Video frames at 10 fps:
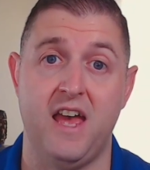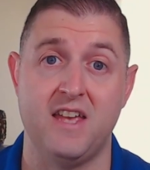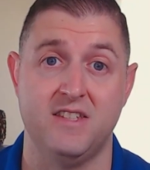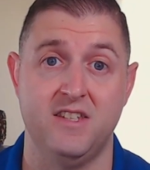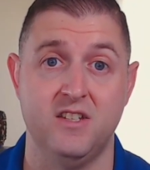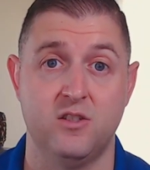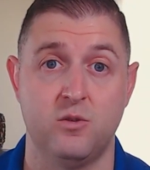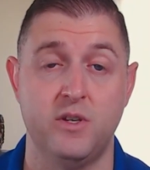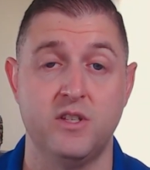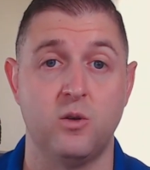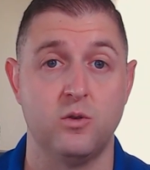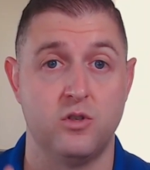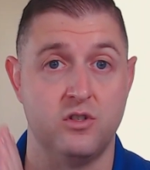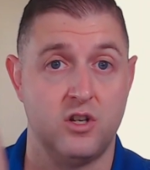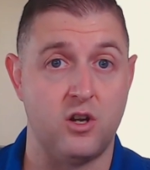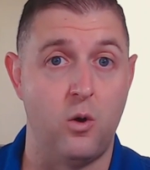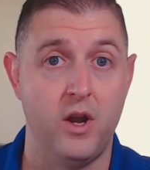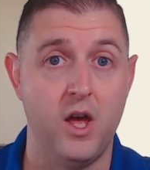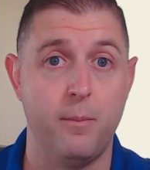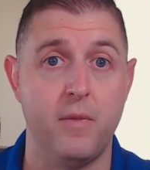as these 3 soldiers are
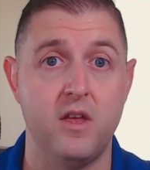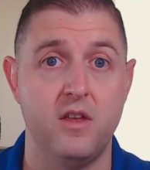going up,